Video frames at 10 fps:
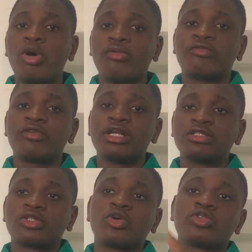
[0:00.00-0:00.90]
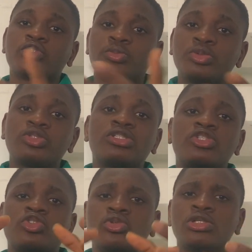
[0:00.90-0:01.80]
four friends contribute
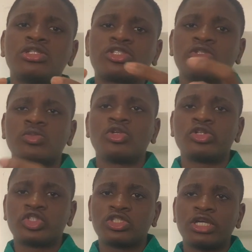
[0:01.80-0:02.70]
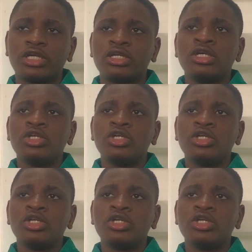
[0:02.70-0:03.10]
this mini stimulus check